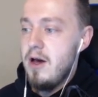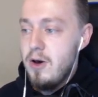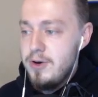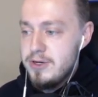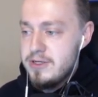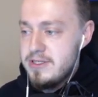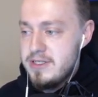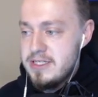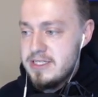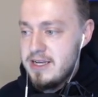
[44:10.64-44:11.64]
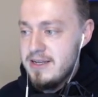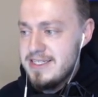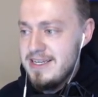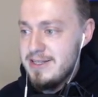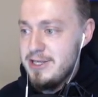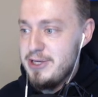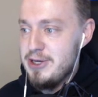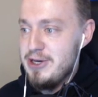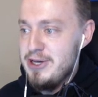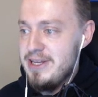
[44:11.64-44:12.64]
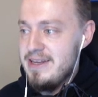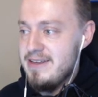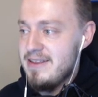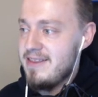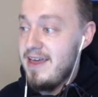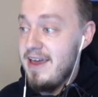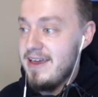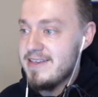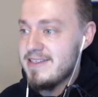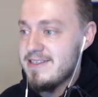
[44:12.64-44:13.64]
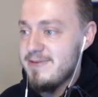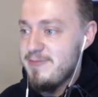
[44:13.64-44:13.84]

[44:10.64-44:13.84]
Oh, you're disgustingly good. Thanks.